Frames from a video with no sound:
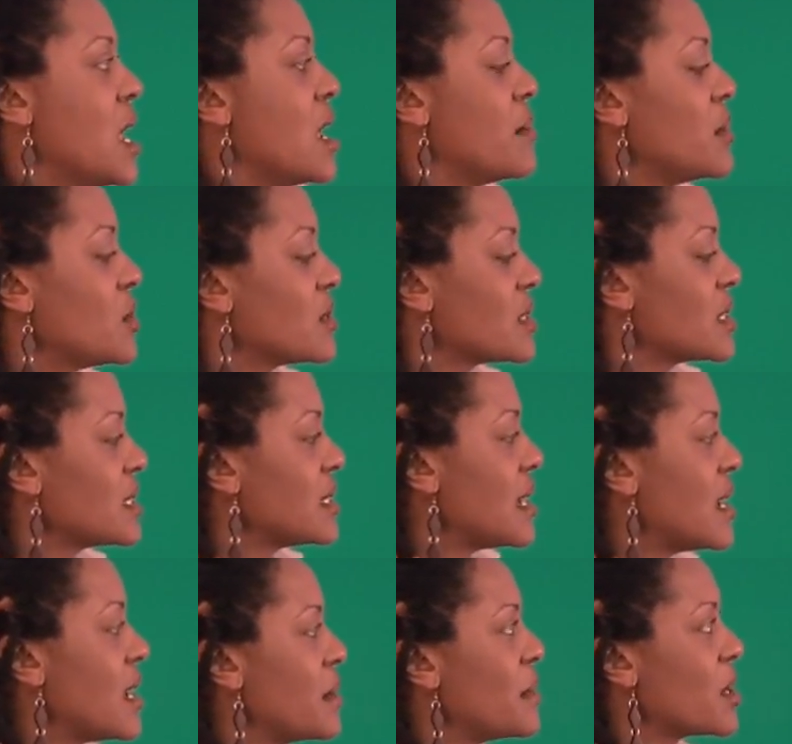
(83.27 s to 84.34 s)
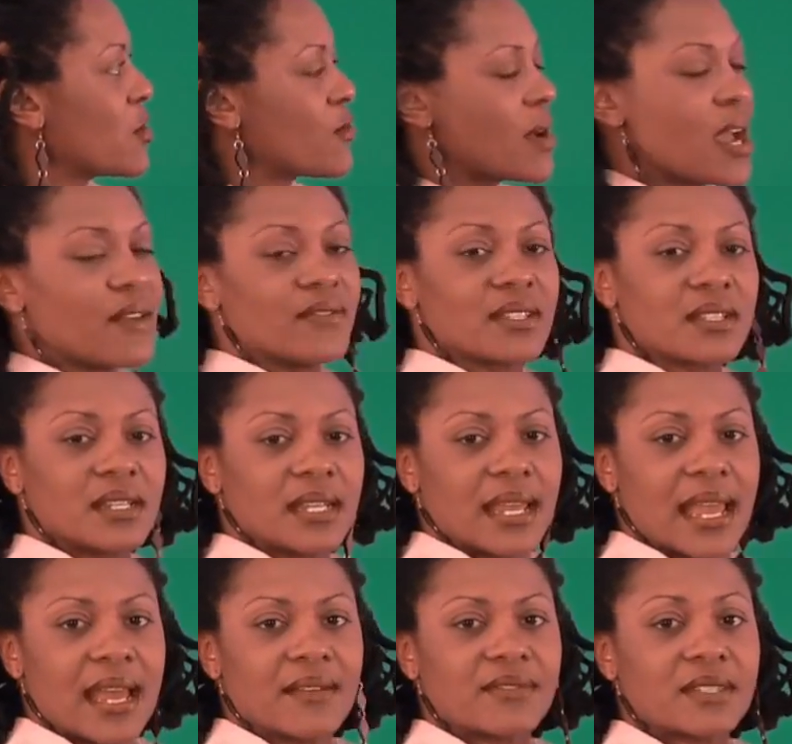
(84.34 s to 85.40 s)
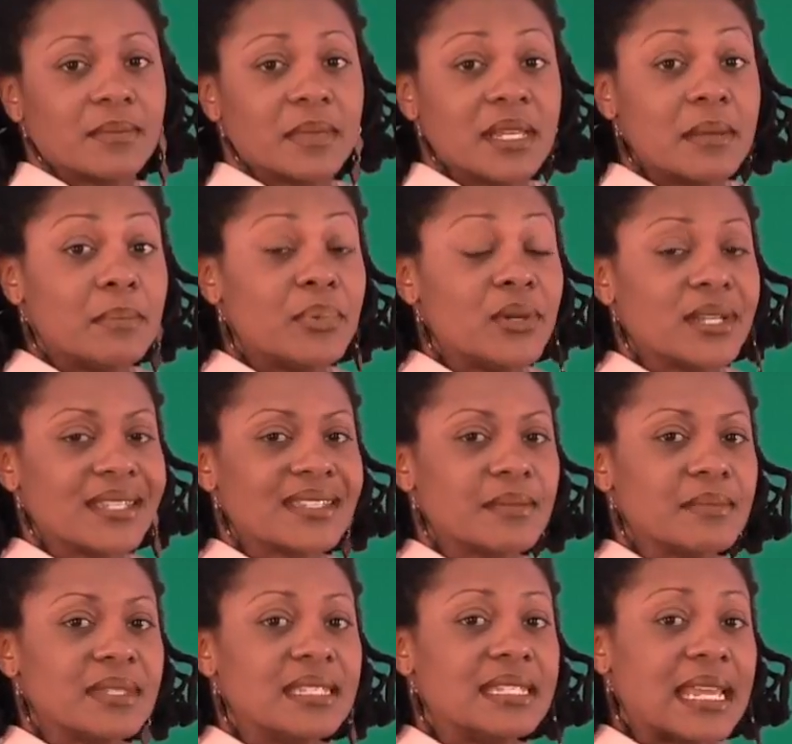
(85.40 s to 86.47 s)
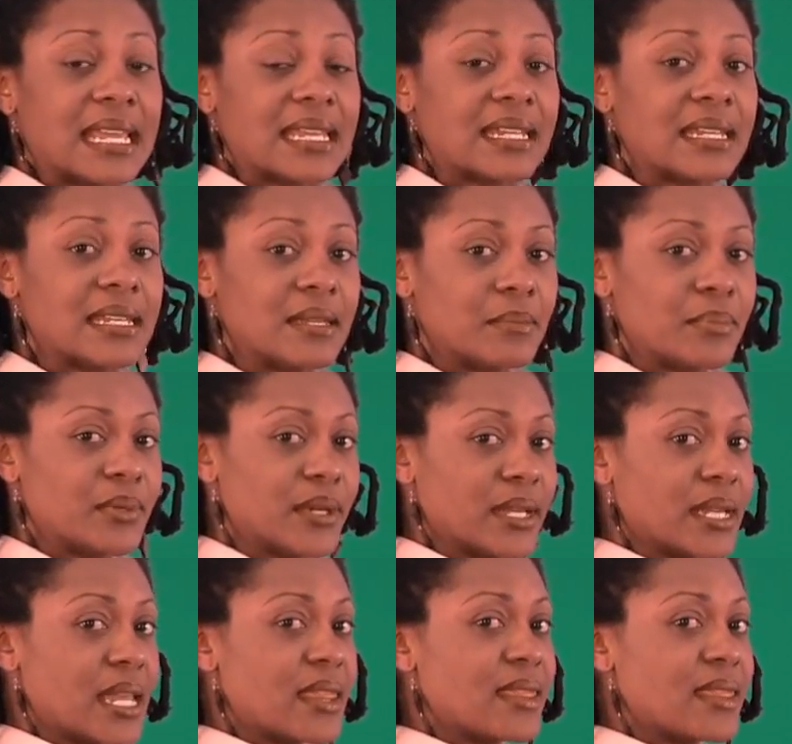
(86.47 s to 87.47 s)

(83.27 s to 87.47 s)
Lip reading: And most of the time, a graph is going to have some input, some data input,